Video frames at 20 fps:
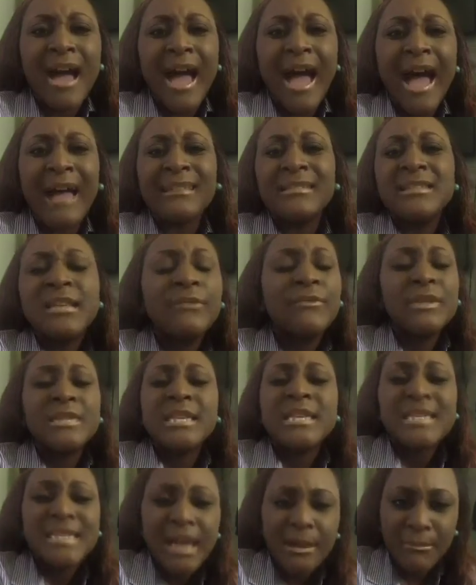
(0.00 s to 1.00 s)

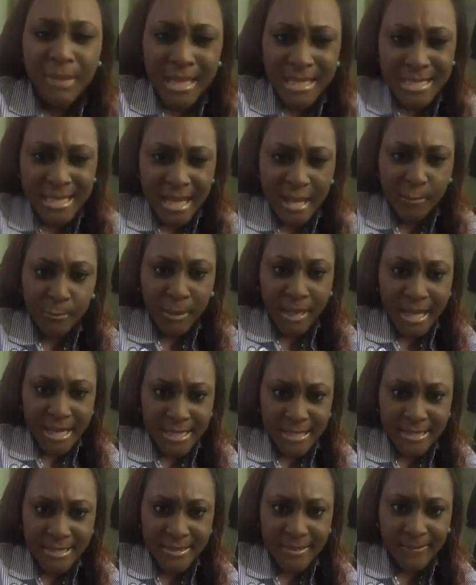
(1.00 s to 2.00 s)
activities that may take
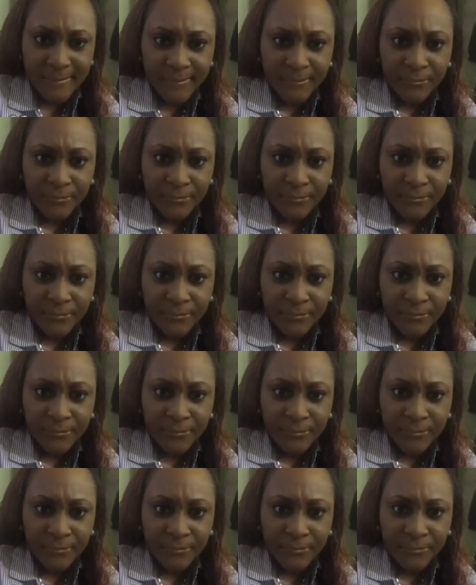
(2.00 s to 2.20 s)
place.